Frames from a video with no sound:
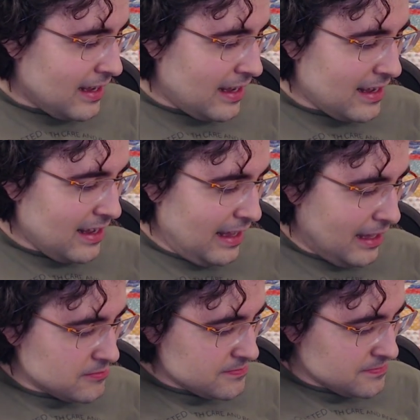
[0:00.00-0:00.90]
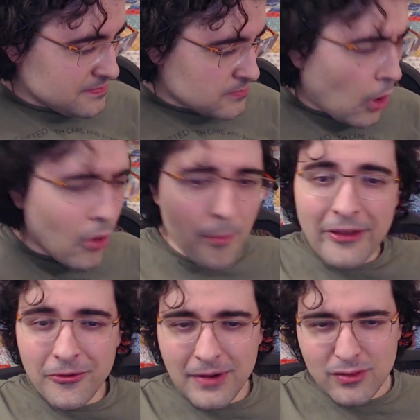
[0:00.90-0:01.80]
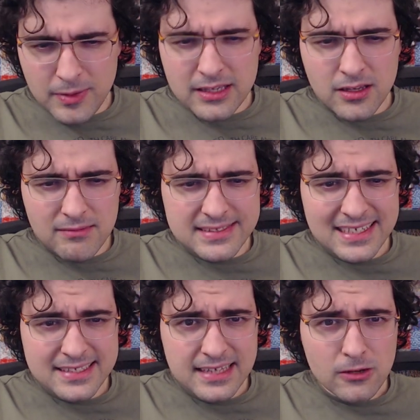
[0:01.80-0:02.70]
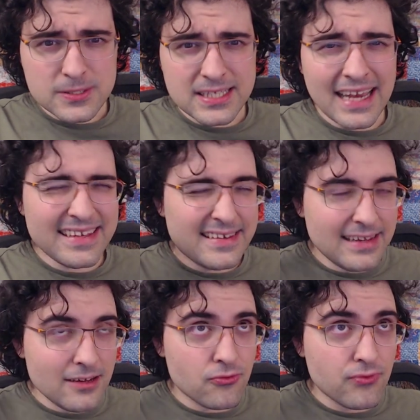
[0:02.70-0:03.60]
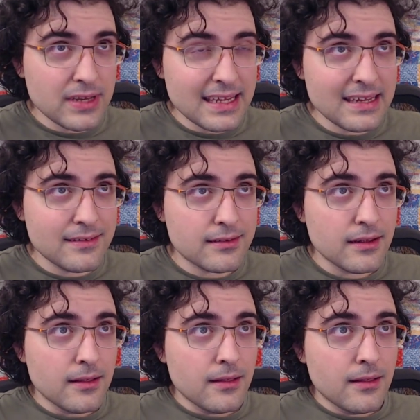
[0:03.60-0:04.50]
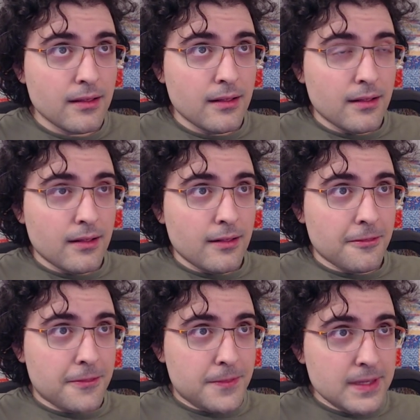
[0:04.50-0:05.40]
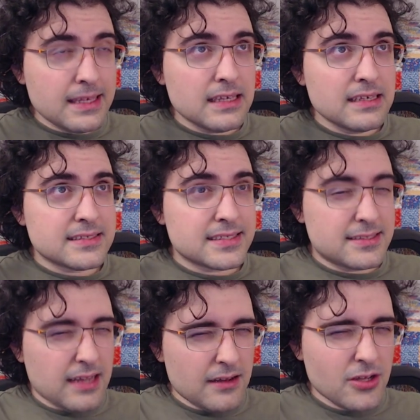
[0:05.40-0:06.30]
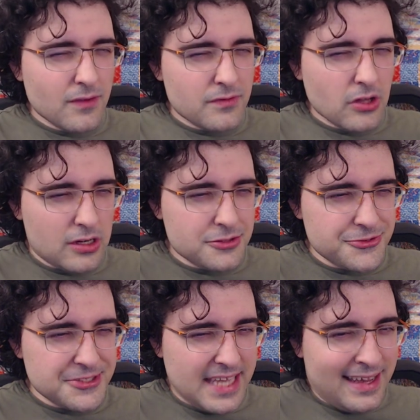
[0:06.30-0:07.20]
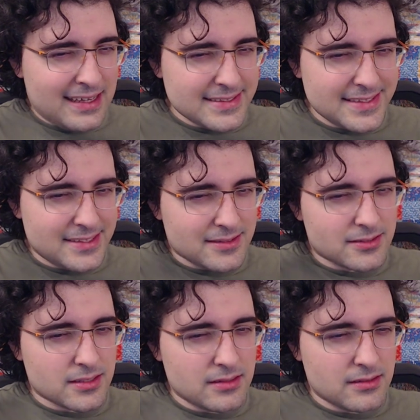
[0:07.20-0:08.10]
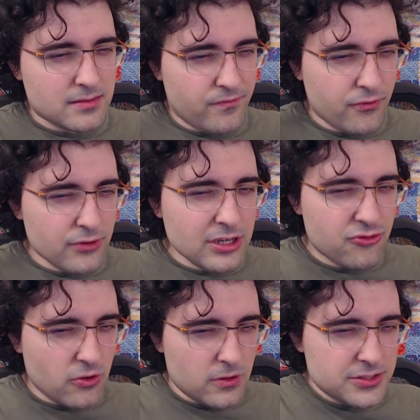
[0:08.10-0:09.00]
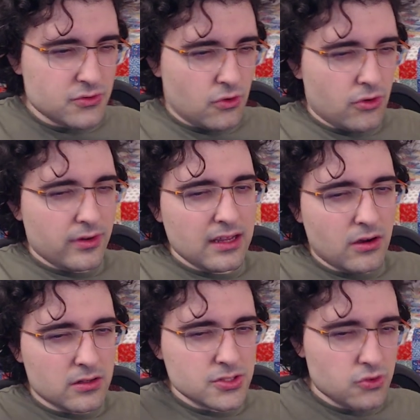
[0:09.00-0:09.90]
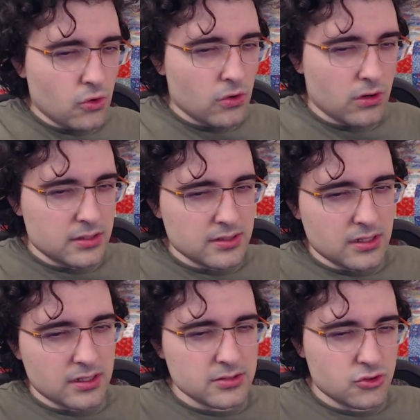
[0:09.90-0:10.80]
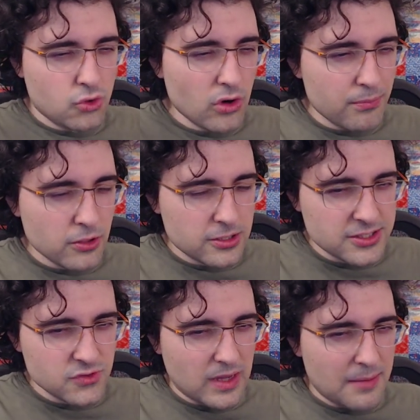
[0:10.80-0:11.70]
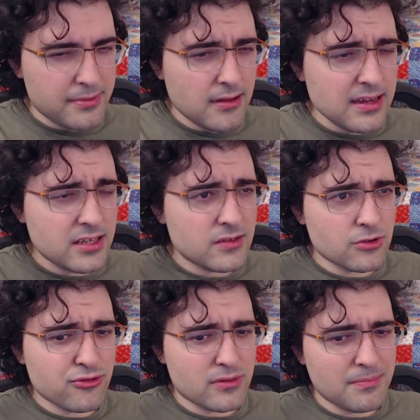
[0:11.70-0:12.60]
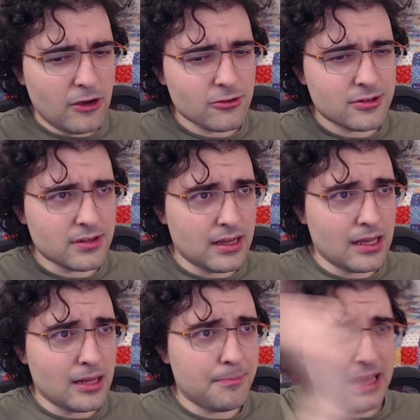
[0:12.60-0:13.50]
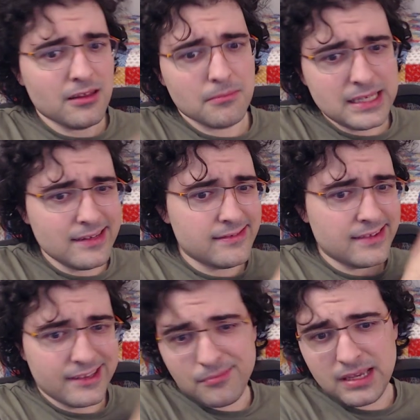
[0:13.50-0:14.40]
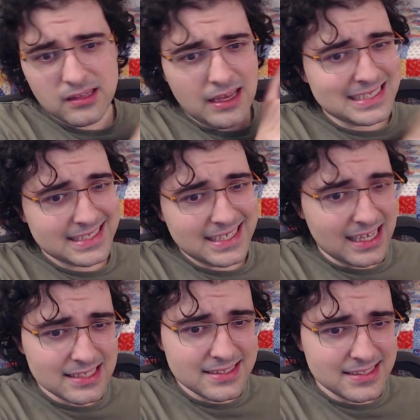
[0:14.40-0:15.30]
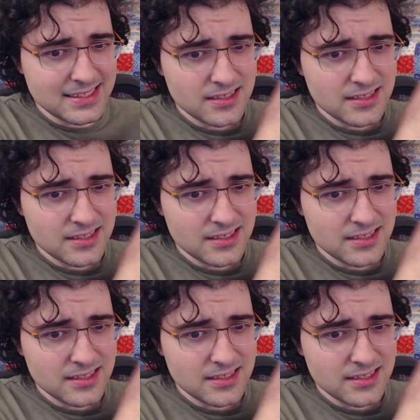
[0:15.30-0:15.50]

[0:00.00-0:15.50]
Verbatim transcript: Um, oh, by the way, speaking of the sixth house, I did read the study of Doctor Sex, the the free short story on Tor, on on Tor Books' website, which is about uh, Palamedes and Camilla as kids